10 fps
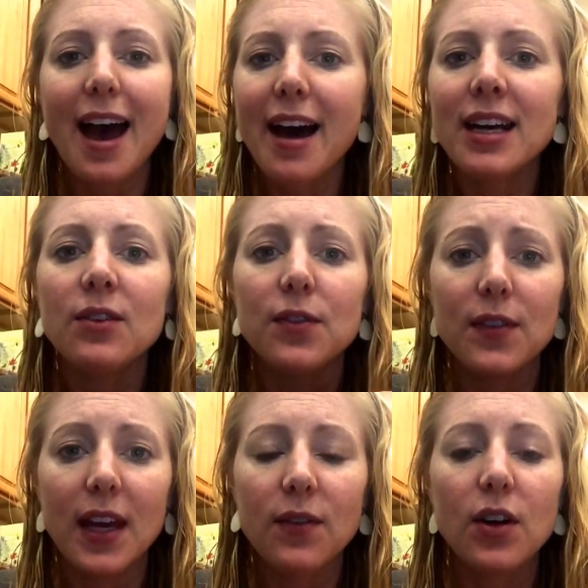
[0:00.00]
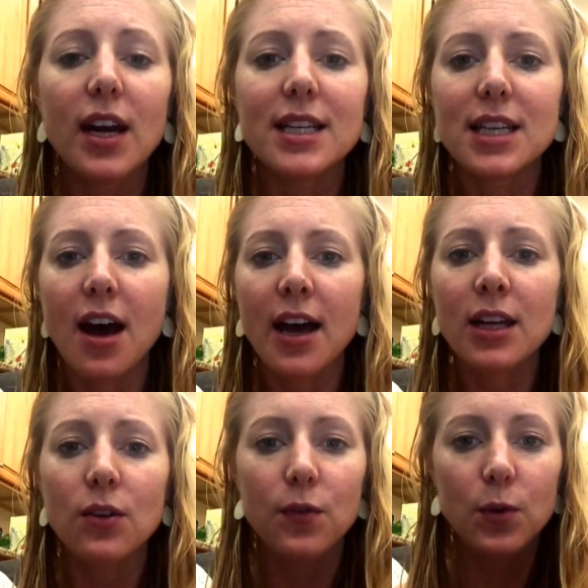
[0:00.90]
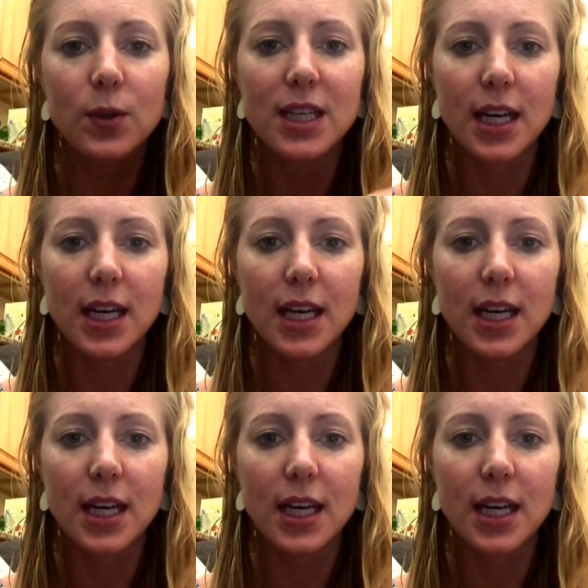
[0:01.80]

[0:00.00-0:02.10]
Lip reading: adding flavor and tying the foods